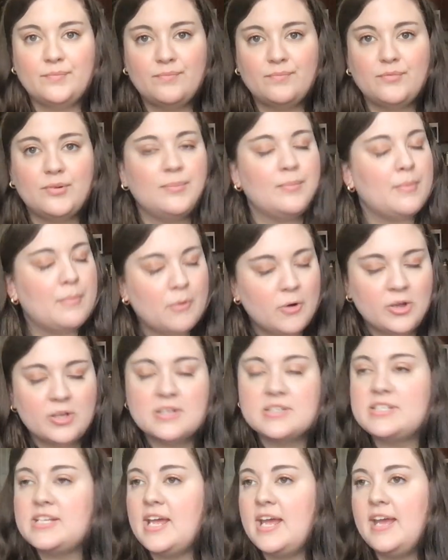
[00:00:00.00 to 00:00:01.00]
for
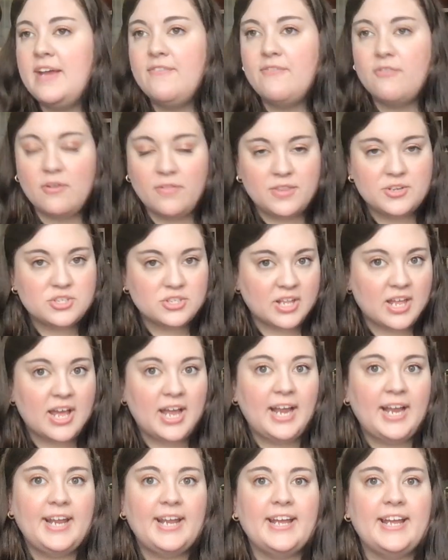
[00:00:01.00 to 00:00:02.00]
Memorial Day, 4th of
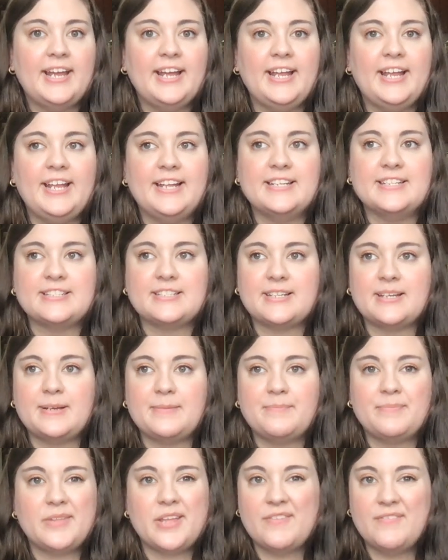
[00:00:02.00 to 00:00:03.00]
July, and
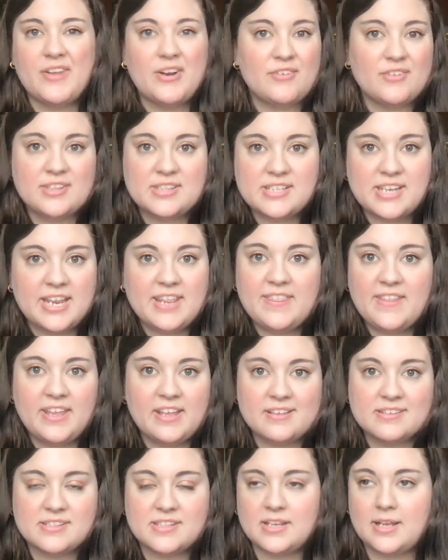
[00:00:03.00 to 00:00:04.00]
Veterans, anything
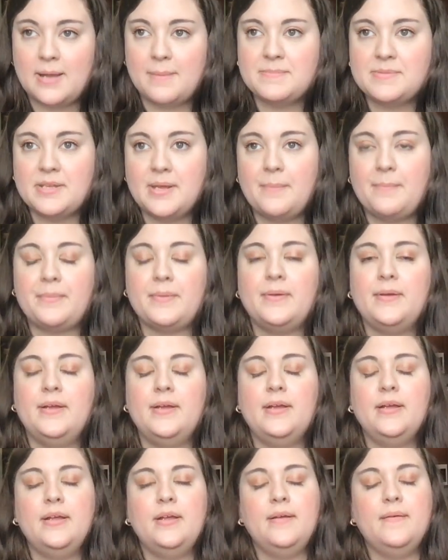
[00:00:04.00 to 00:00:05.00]
else that comes up
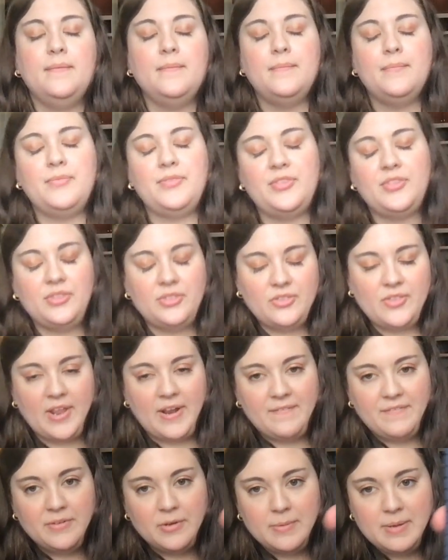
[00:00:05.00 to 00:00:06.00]
that I
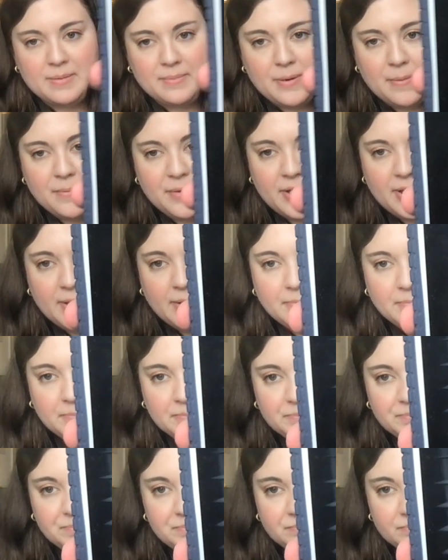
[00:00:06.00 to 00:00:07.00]
feel would be appropriate.
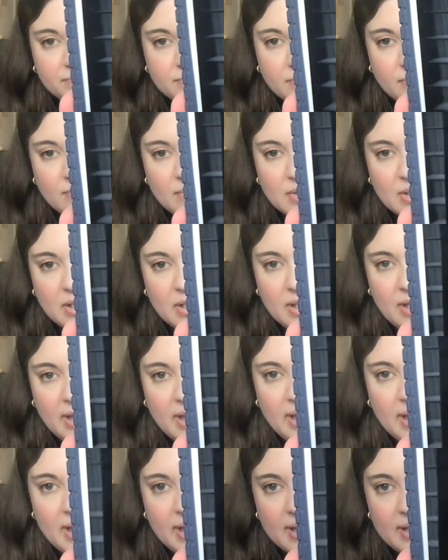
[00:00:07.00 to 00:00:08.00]

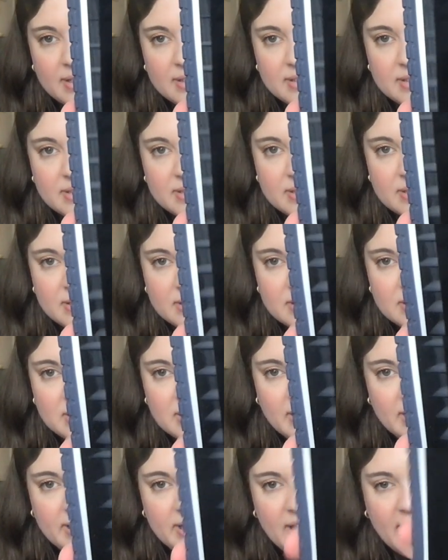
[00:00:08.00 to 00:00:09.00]
And
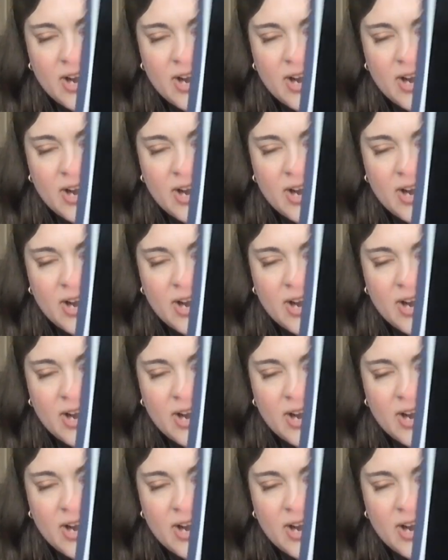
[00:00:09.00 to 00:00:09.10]
yeah, I